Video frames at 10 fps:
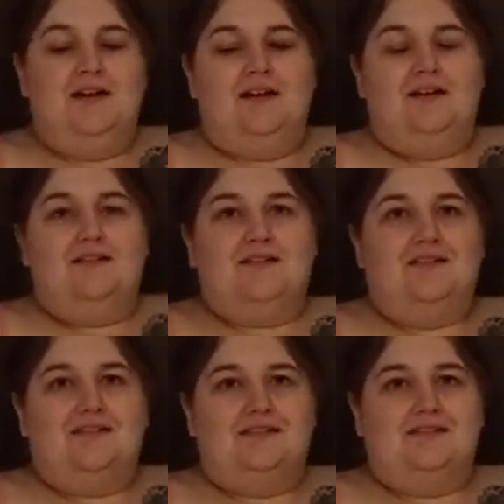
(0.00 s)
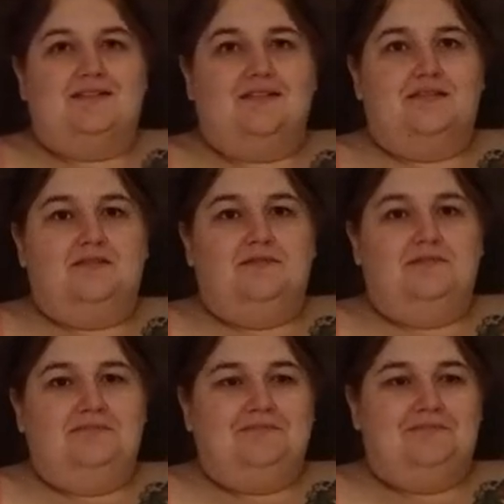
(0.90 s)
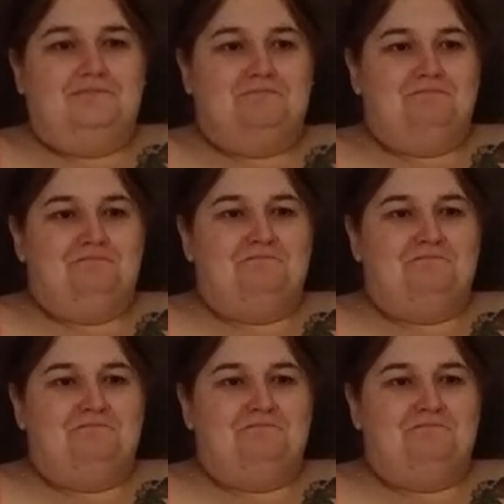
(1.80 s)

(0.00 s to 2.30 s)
Sarah didn't bring a teddy on this holiday, by the way, guys.